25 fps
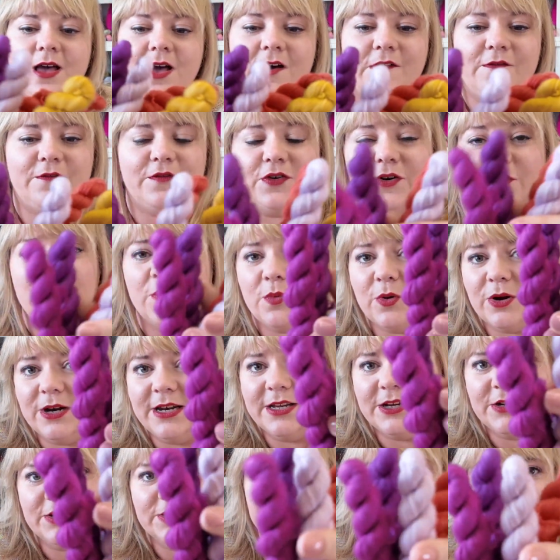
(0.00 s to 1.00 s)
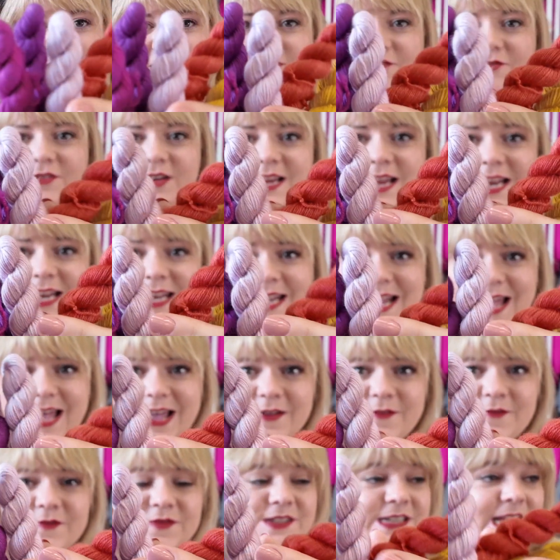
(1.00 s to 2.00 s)
for Woolly Good Gathering
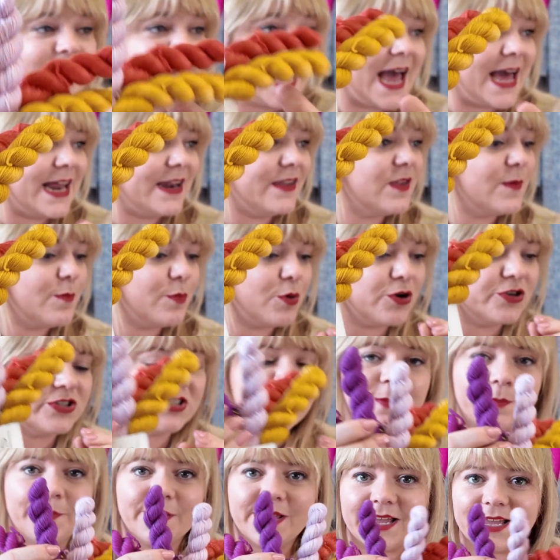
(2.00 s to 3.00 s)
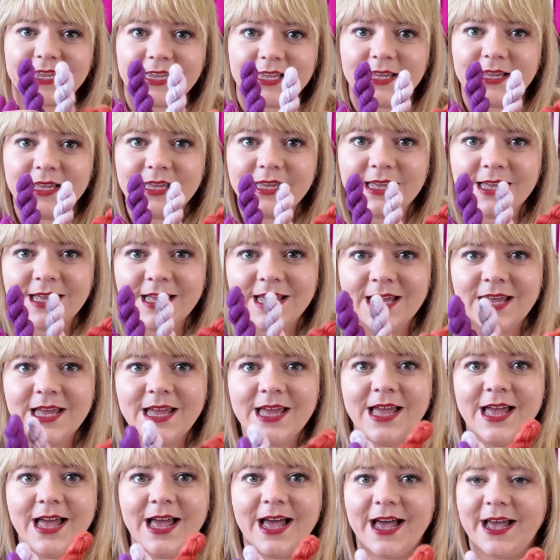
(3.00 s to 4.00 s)
left and the project bag.
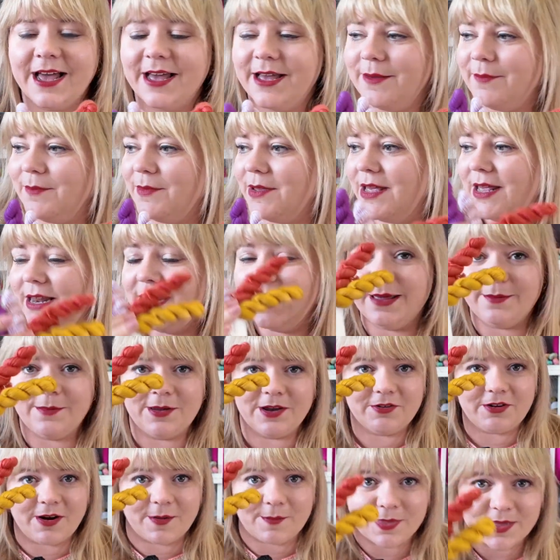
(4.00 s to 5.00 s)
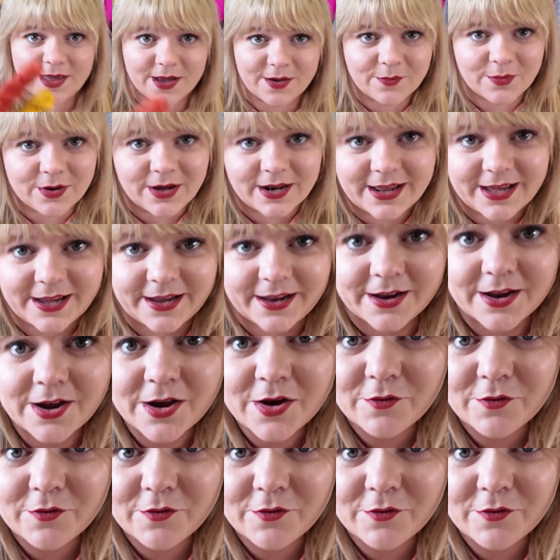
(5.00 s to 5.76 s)
Let me grab that while I